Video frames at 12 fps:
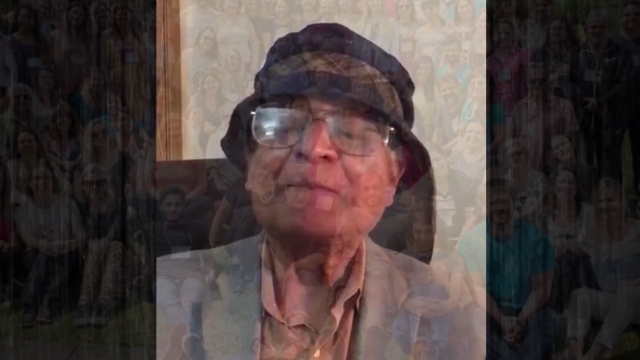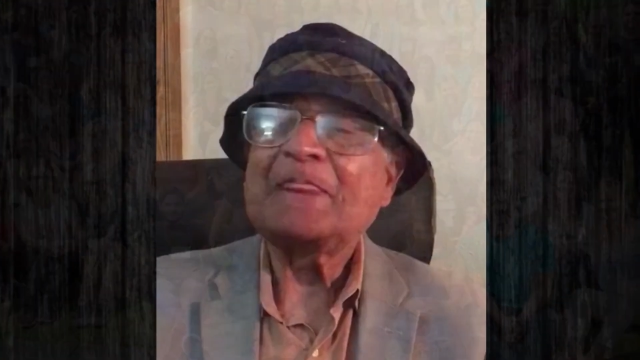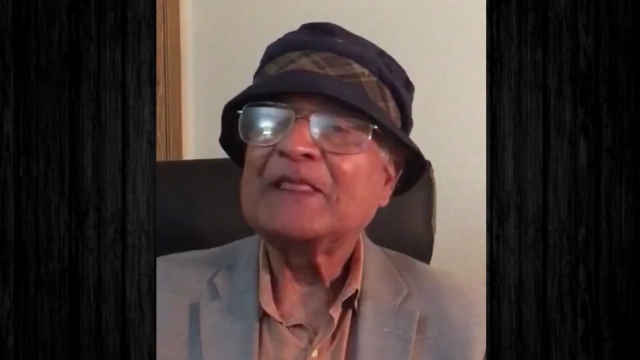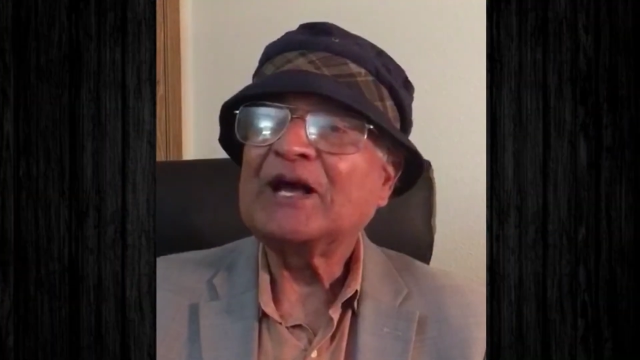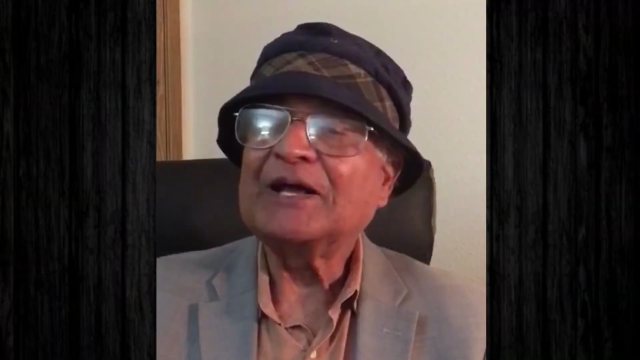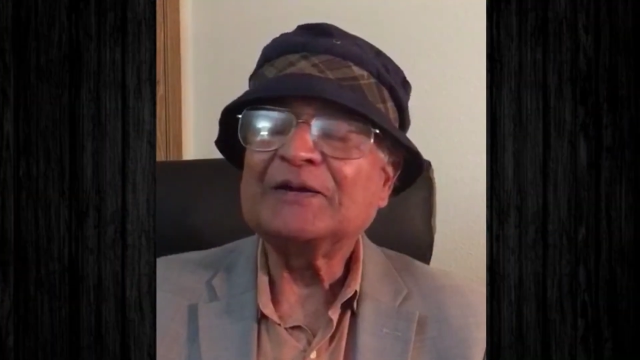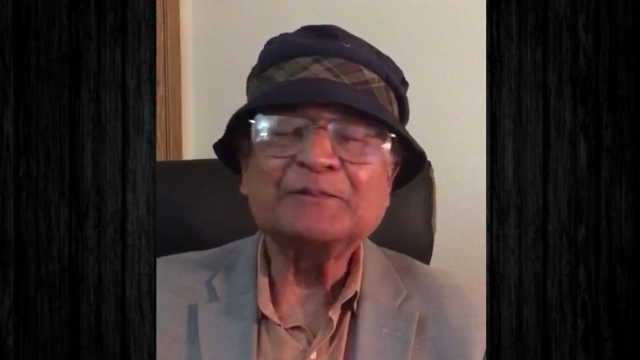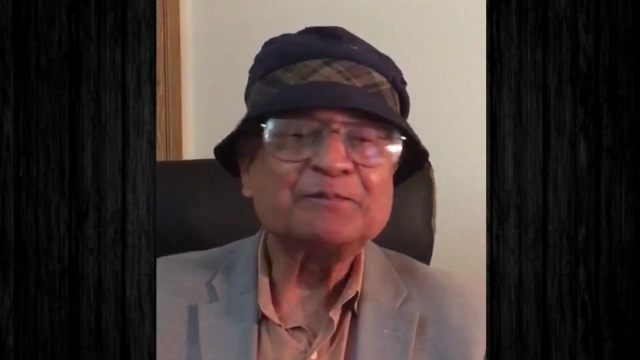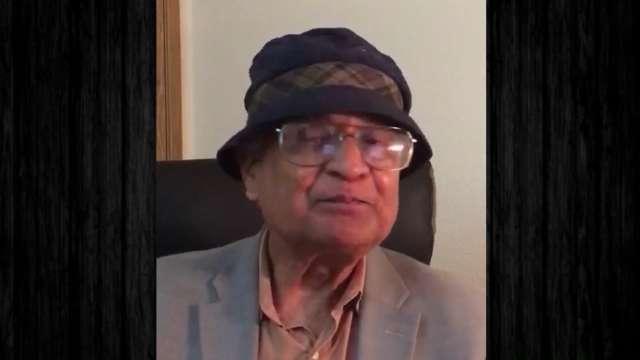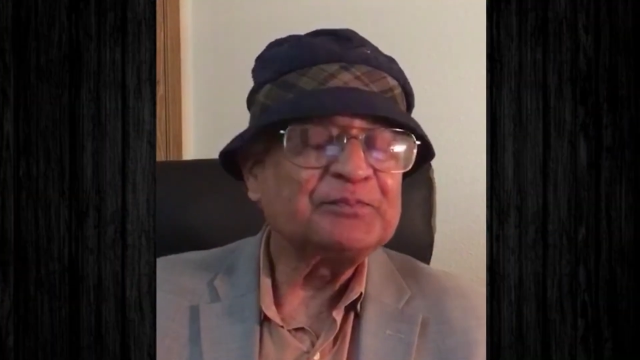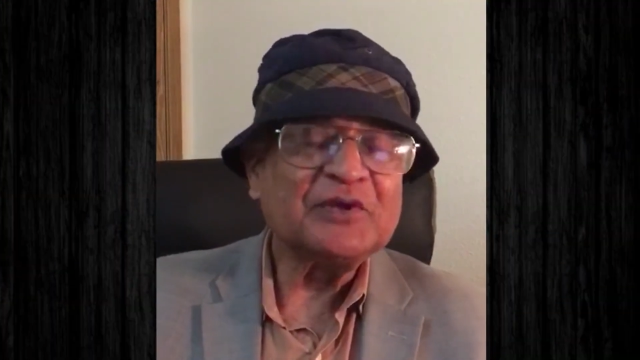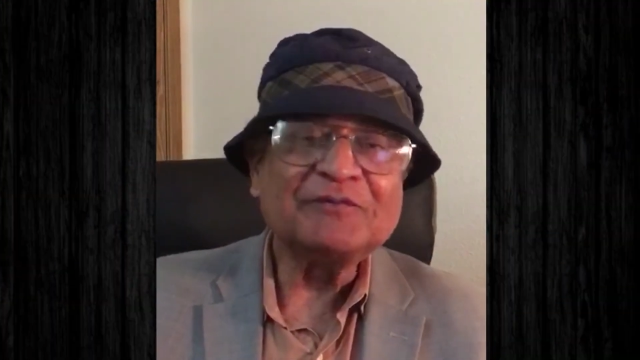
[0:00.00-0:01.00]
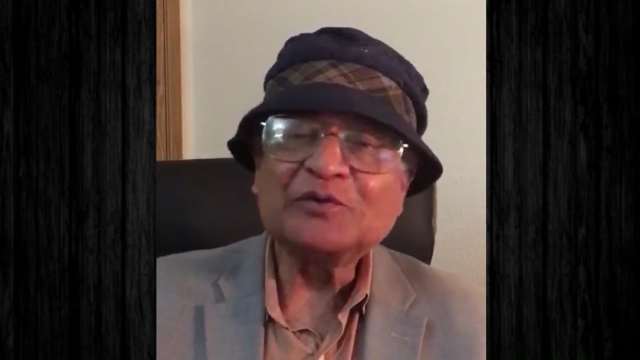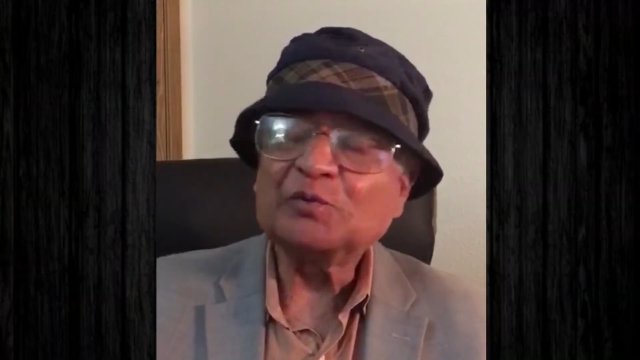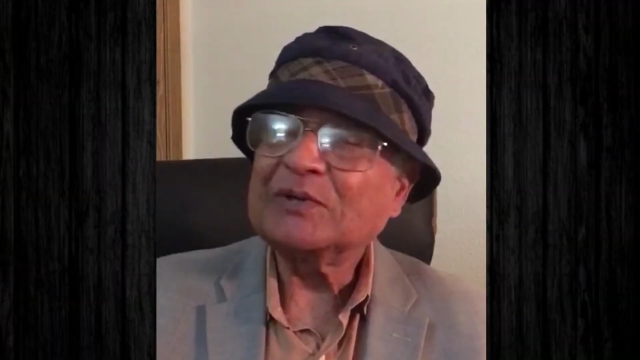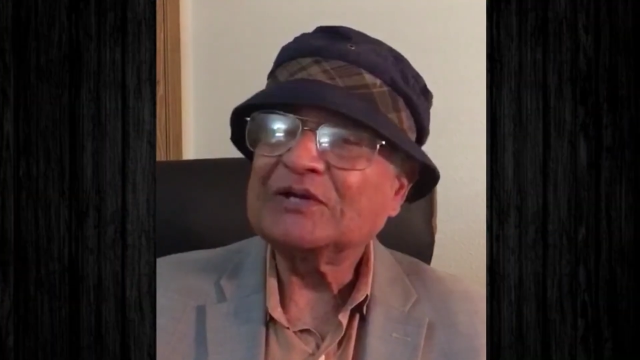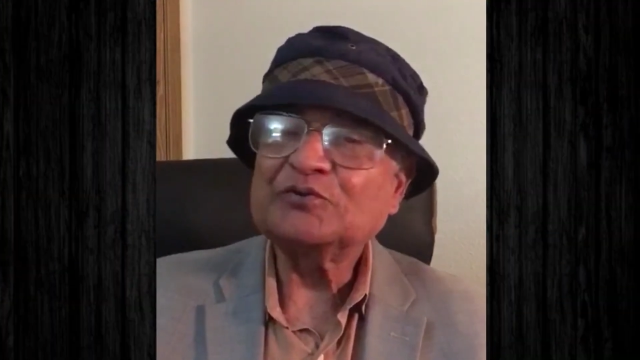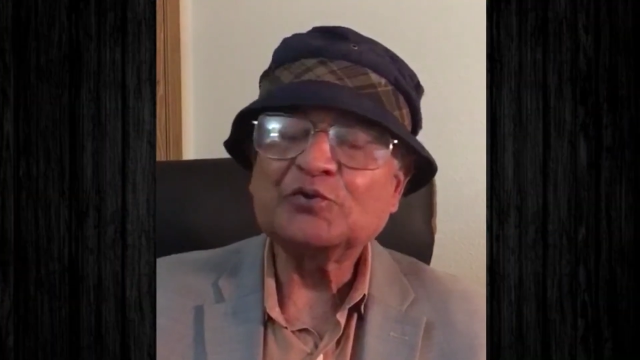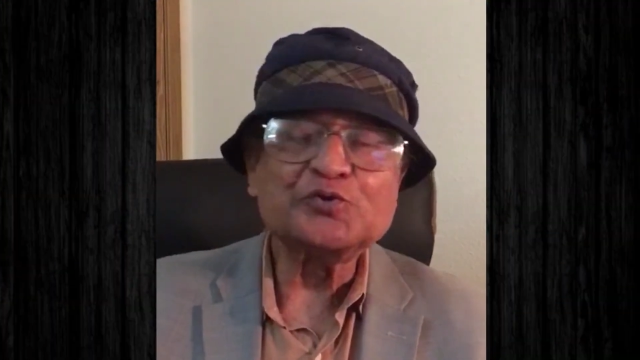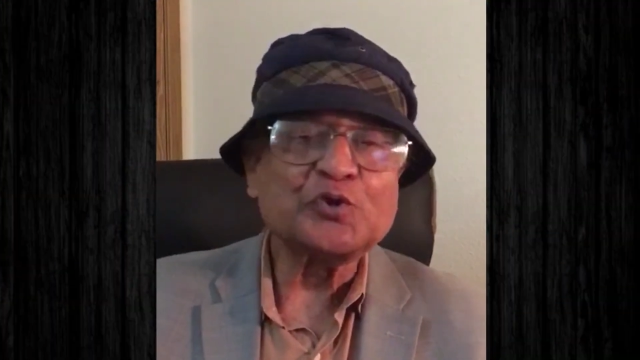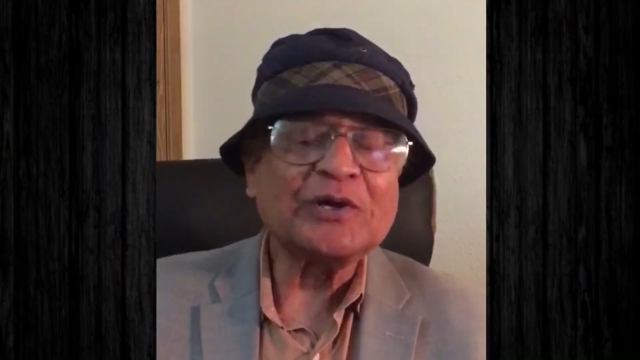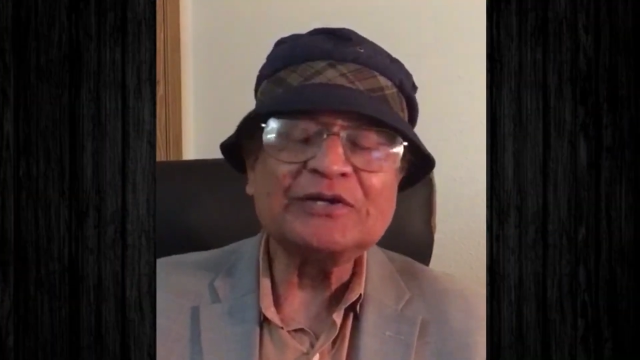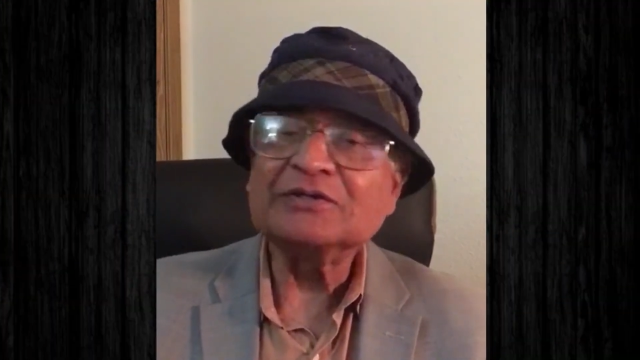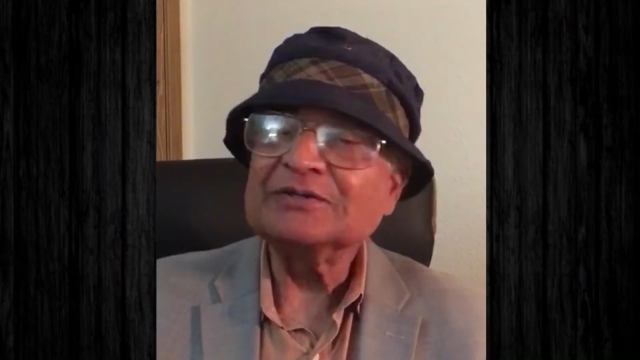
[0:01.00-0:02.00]
And if you want to
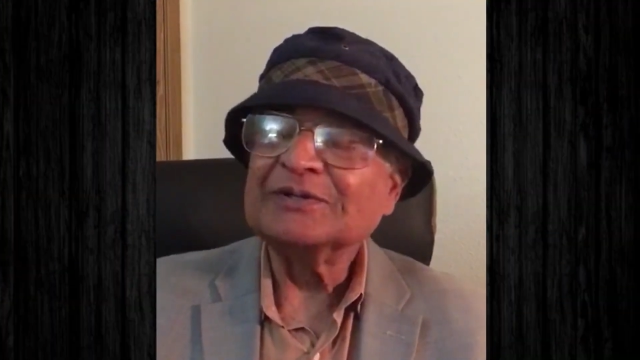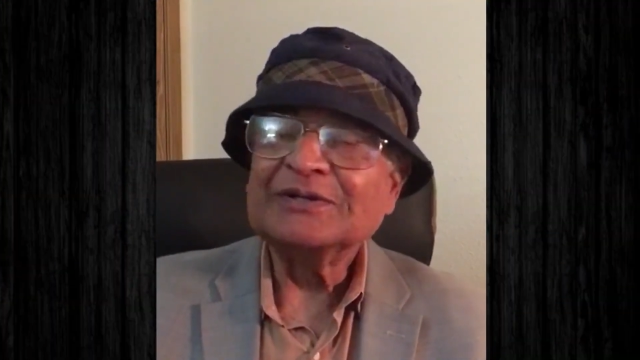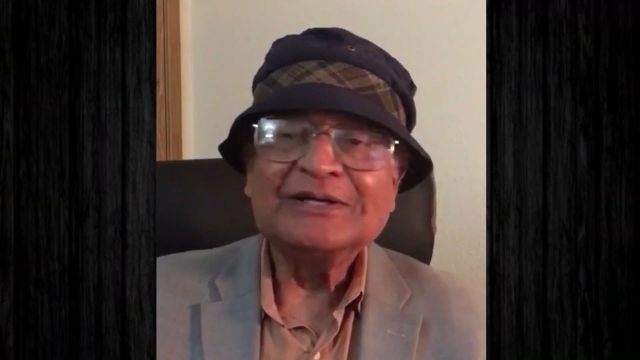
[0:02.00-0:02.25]
join